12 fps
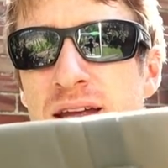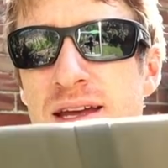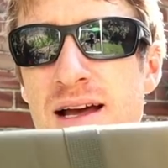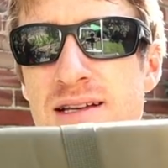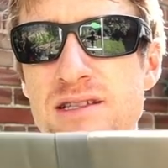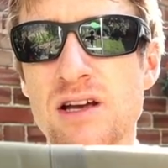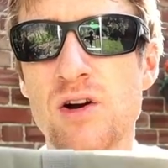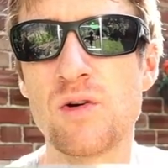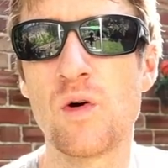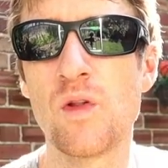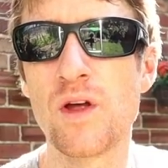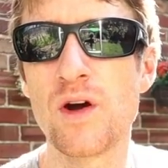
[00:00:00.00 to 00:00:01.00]
Yeah, so
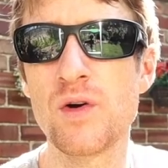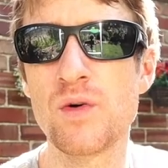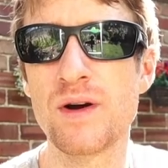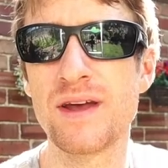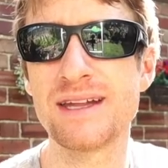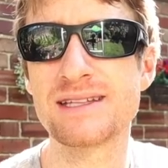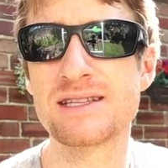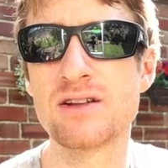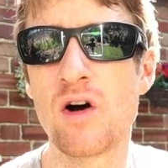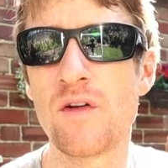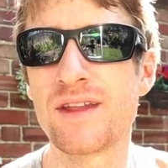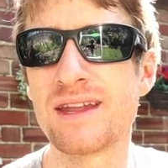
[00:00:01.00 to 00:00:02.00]
although it's
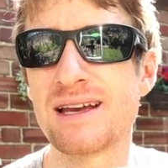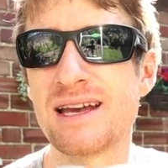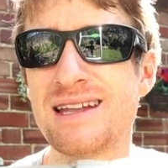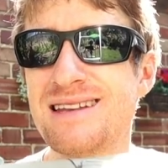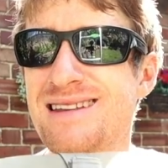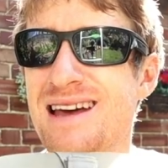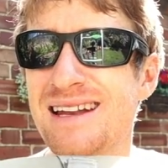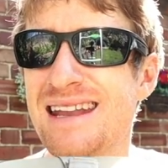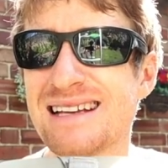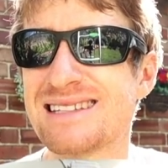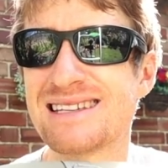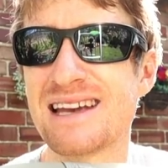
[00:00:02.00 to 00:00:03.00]
not a
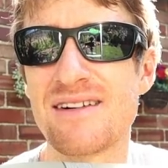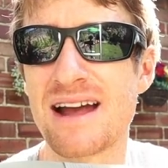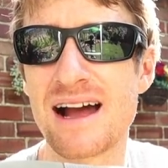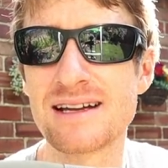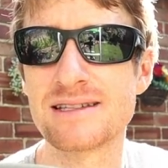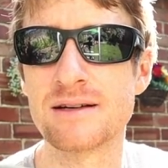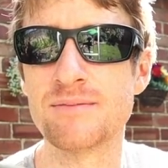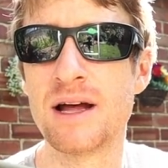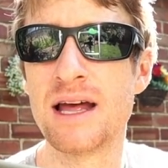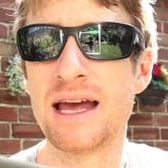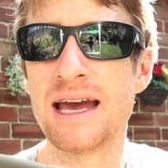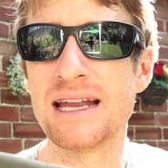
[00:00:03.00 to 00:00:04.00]
necessary item,
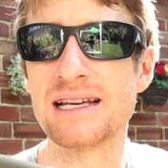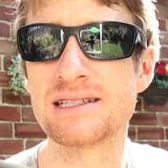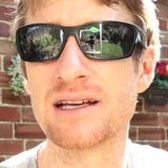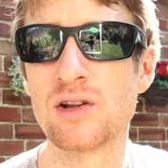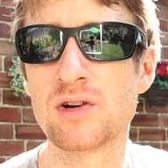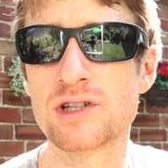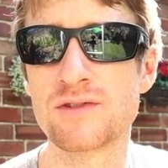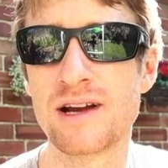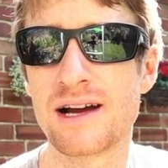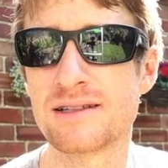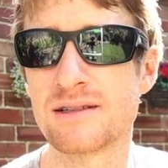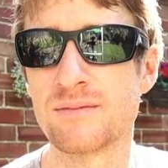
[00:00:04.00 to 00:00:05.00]
it is a luxury
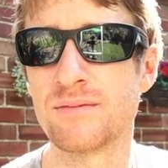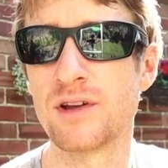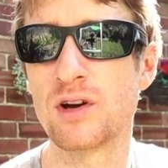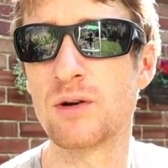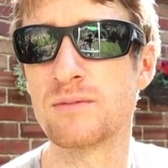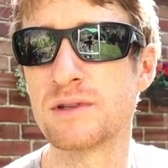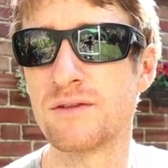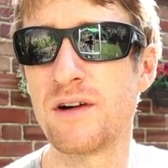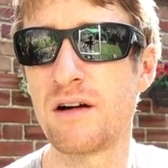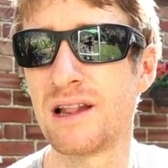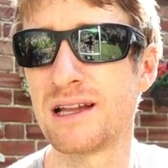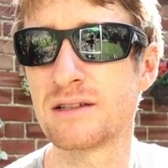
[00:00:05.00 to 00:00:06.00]
item that comes at
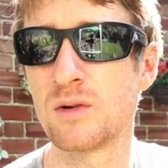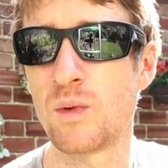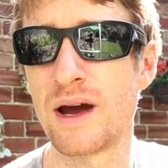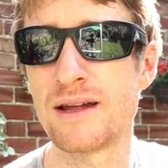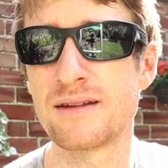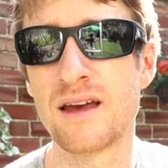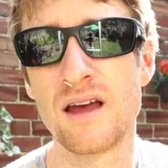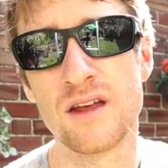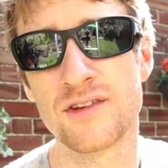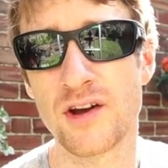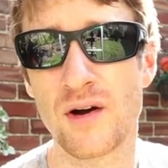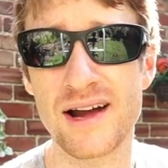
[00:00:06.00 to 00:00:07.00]
very little weight.
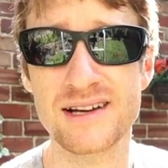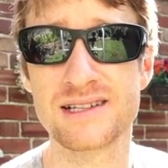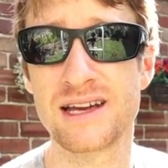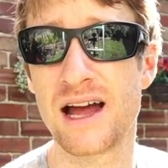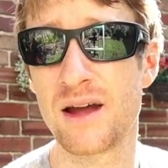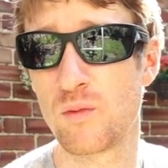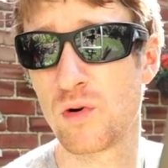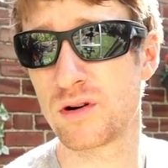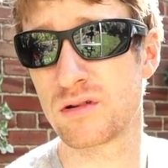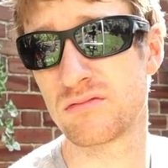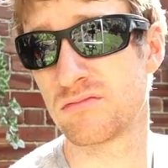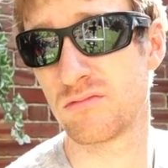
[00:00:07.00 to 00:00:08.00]
So actually I
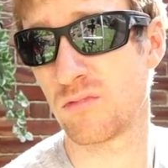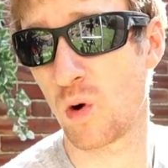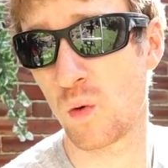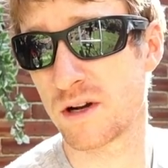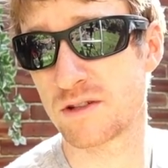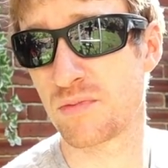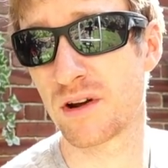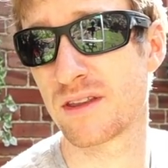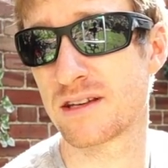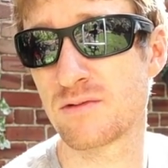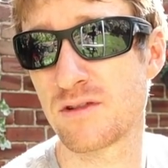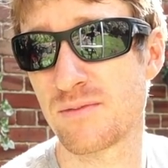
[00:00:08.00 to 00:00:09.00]
would always bring
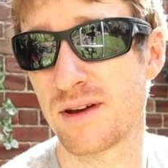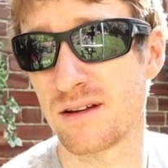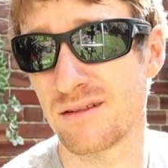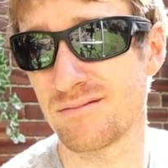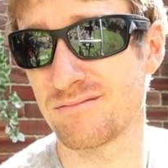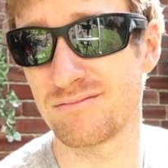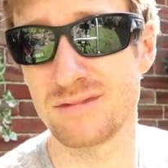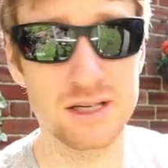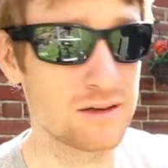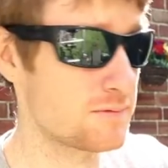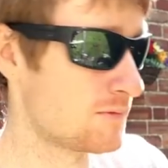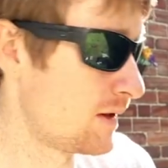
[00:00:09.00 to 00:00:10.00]
this with me, you
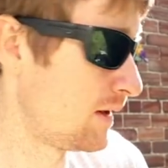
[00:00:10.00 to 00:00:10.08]
know,